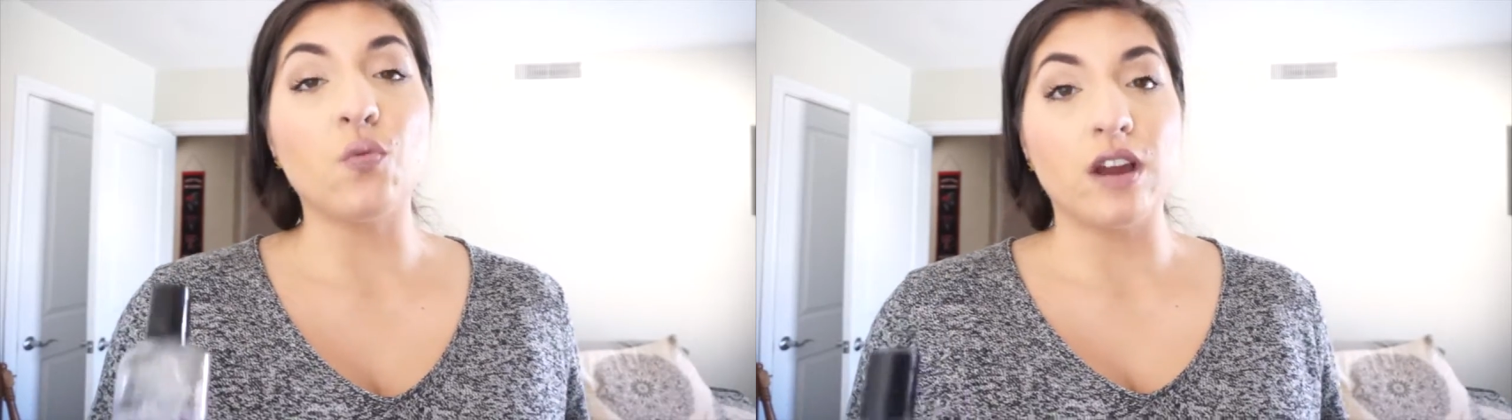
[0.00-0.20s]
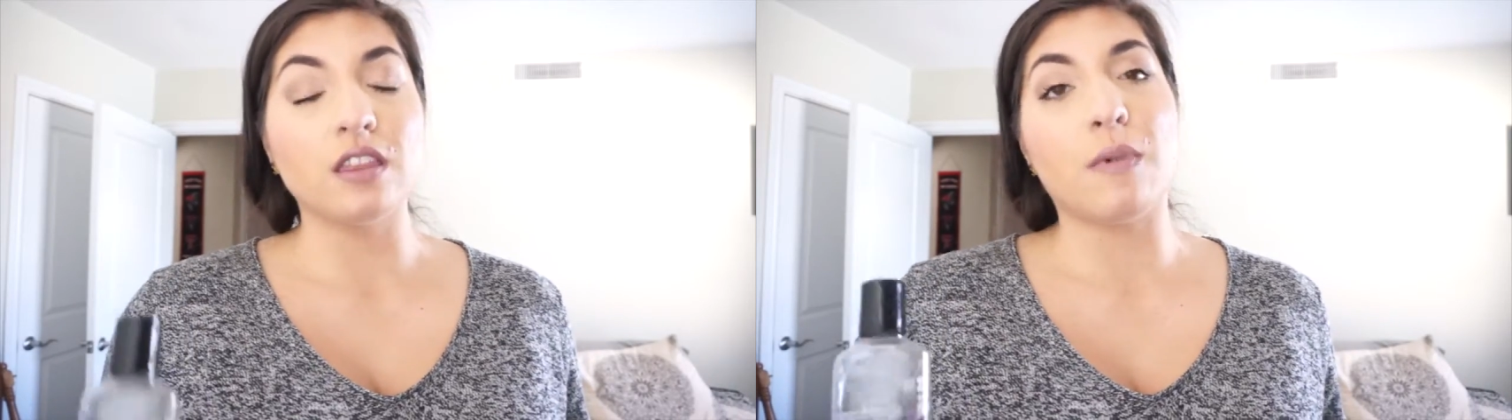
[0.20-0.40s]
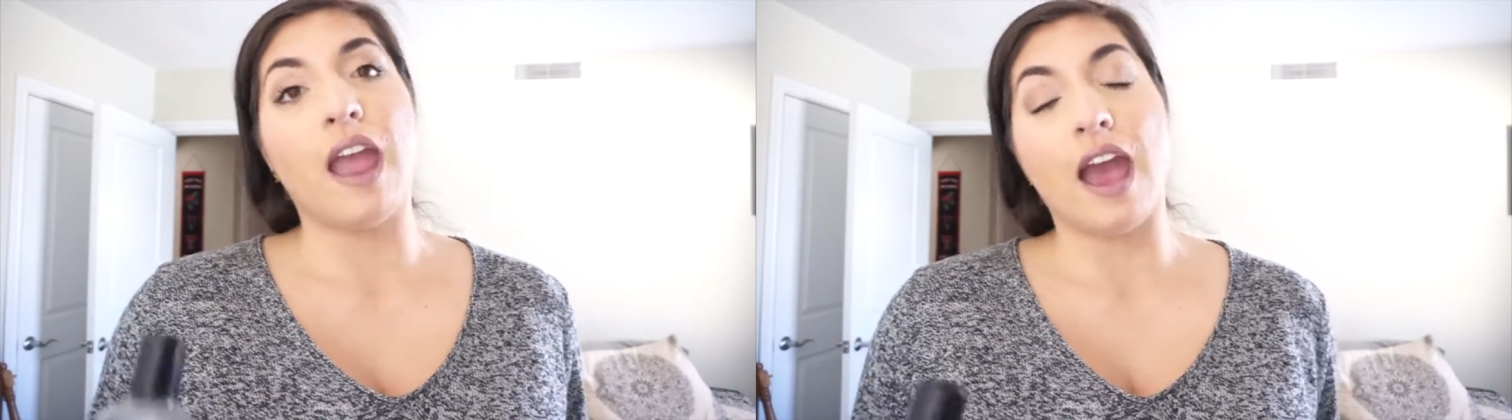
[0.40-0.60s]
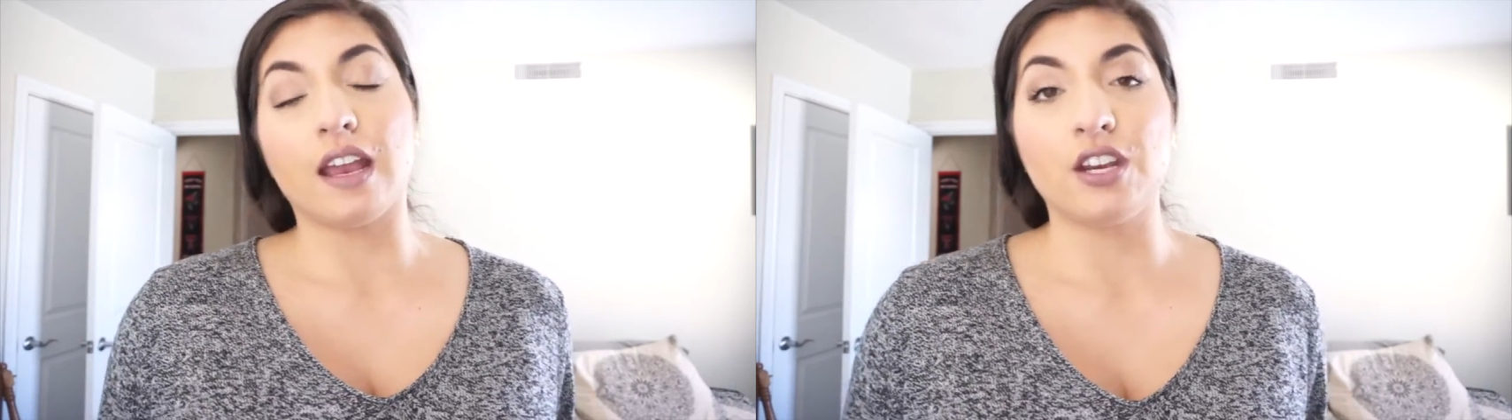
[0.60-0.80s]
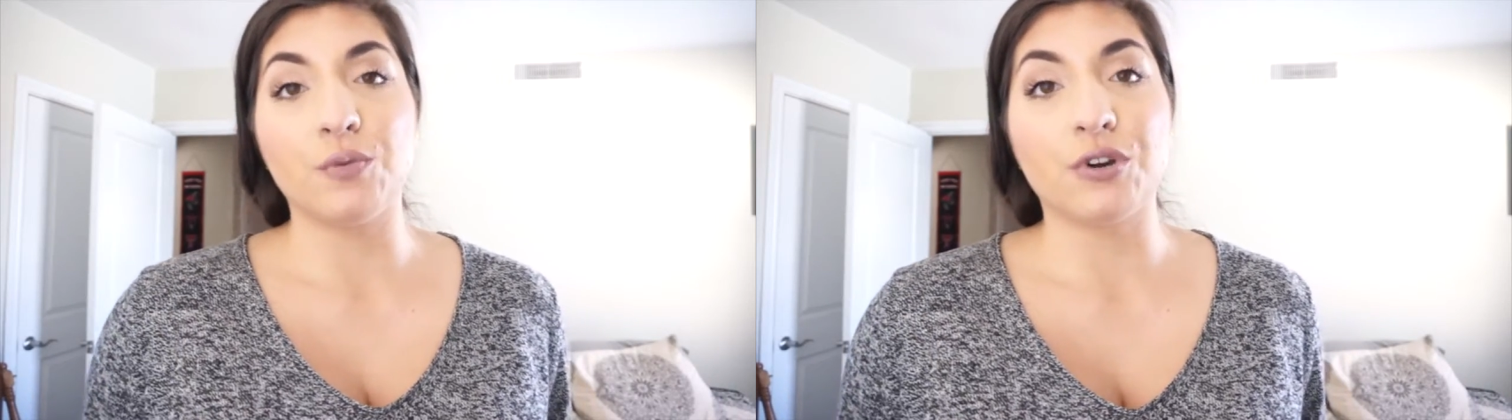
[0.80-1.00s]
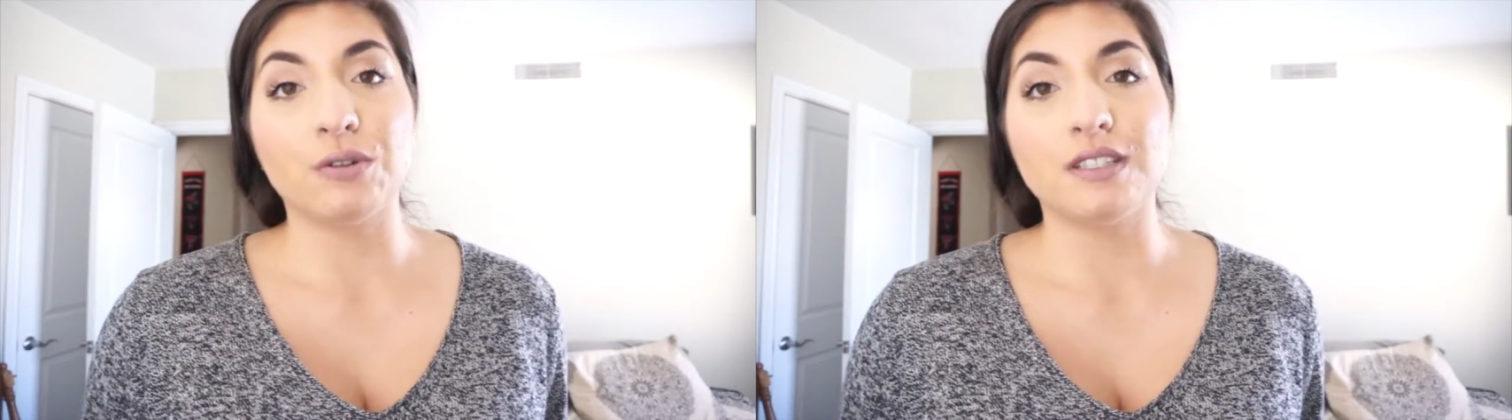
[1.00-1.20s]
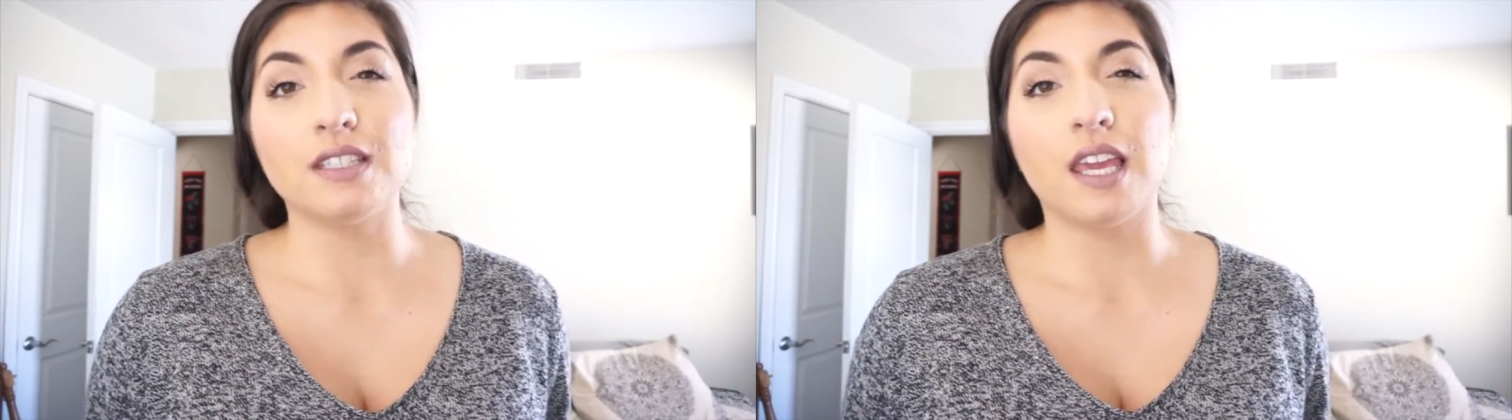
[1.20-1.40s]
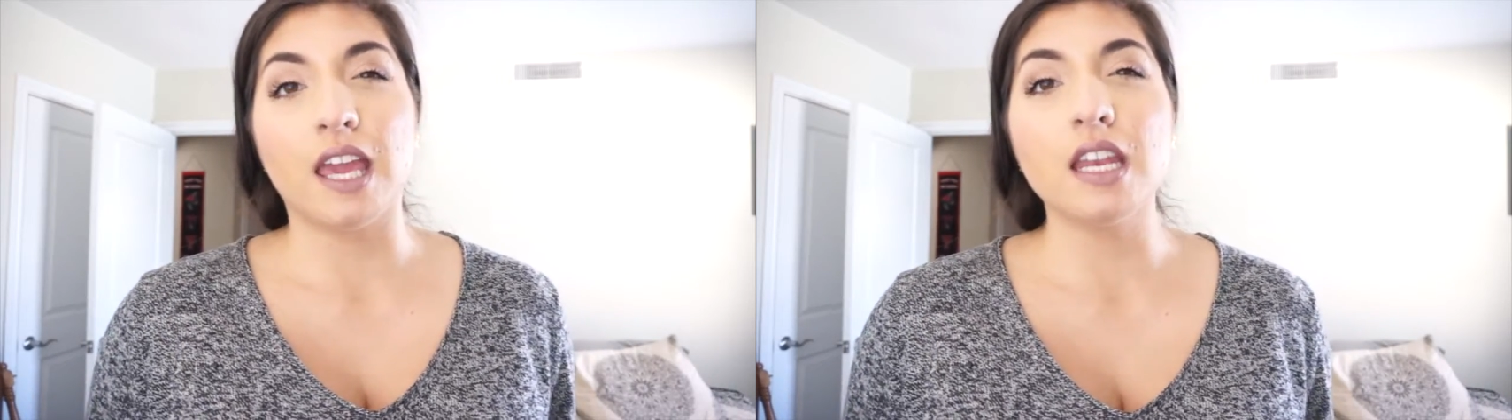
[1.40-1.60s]
with my acne prone
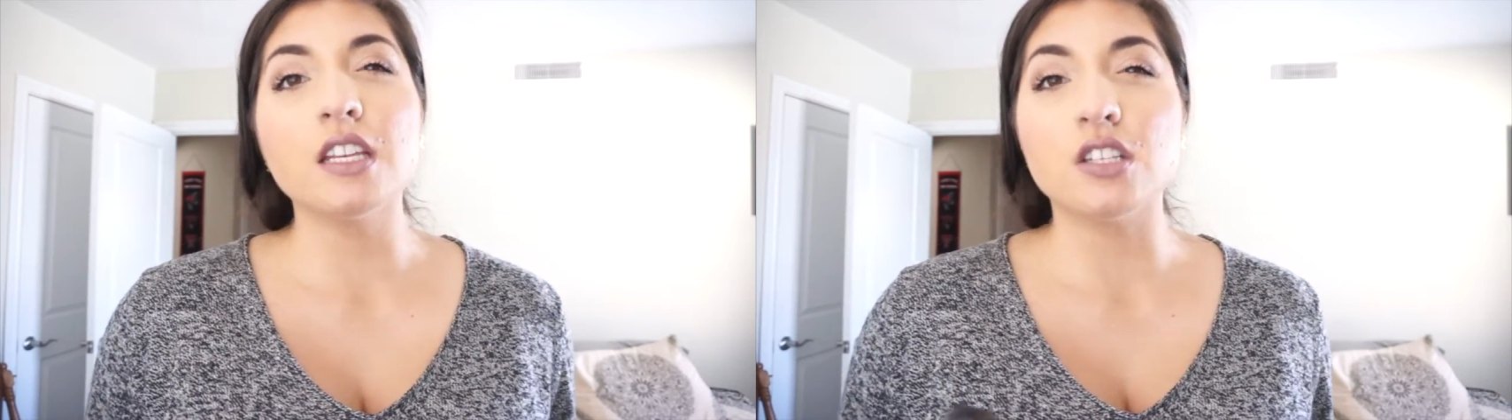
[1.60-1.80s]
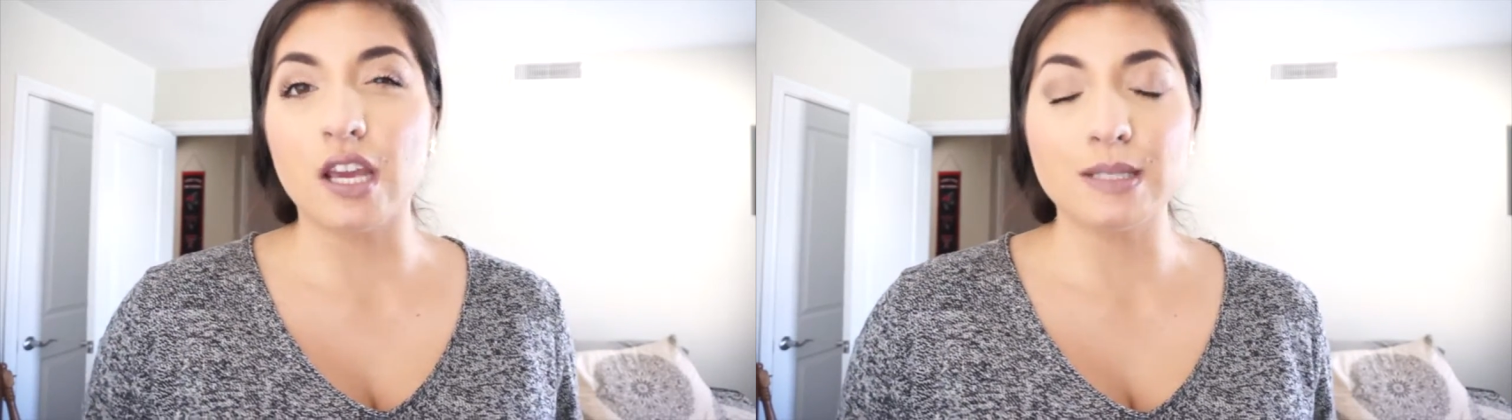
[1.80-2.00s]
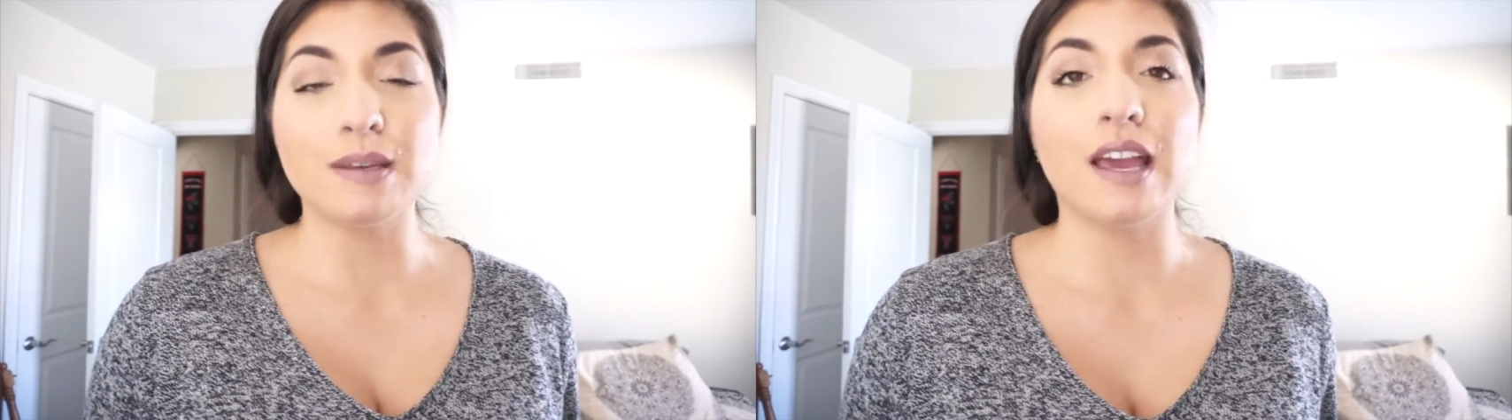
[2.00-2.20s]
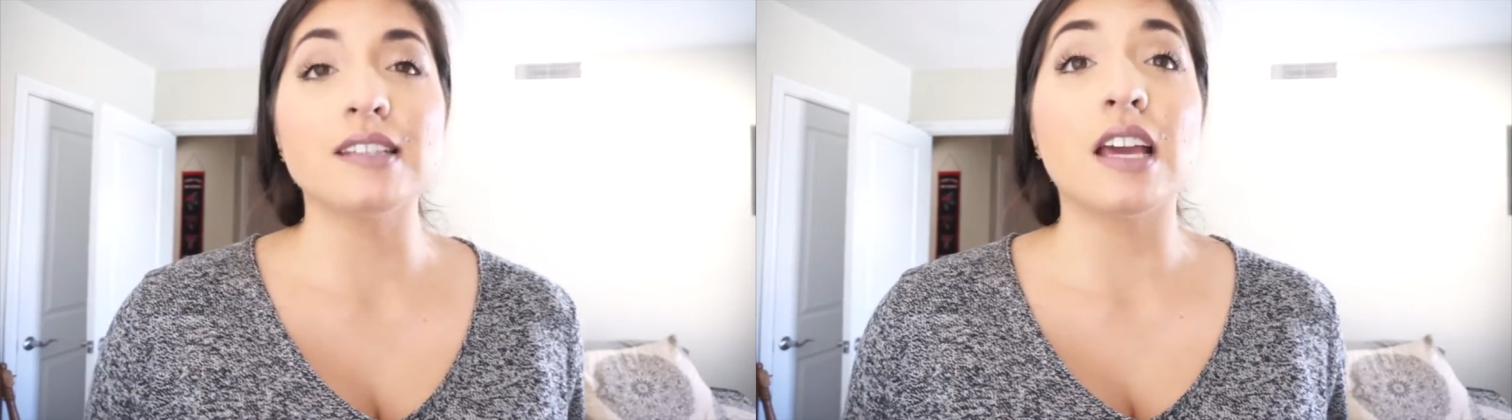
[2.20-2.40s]
skin just because